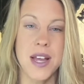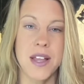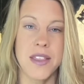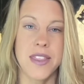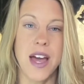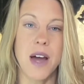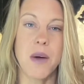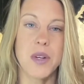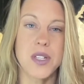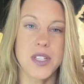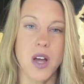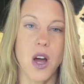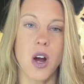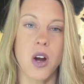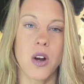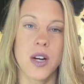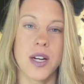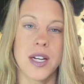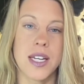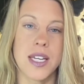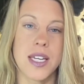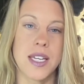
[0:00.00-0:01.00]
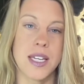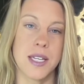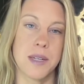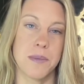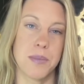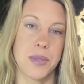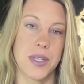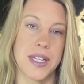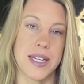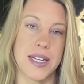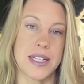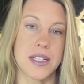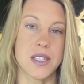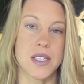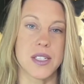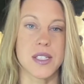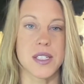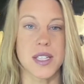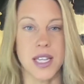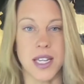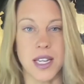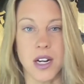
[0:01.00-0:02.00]
that was already in
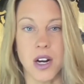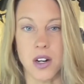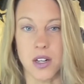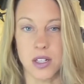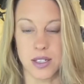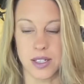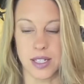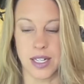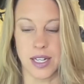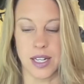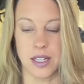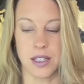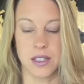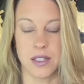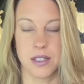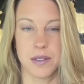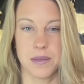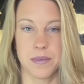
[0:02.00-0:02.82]
place in our clinic.